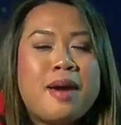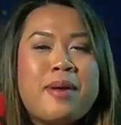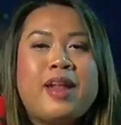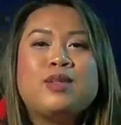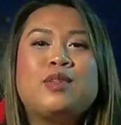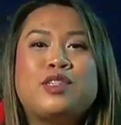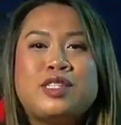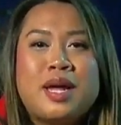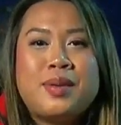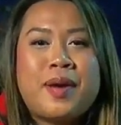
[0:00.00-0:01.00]
I might as well
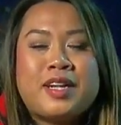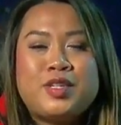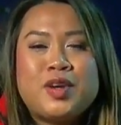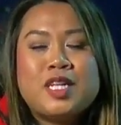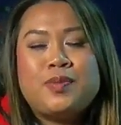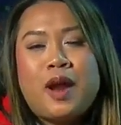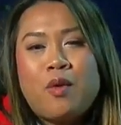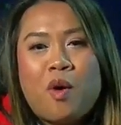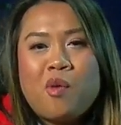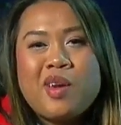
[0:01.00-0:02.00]
just send it back to you guys, but
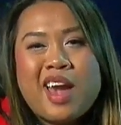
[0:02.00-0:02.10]
I won't.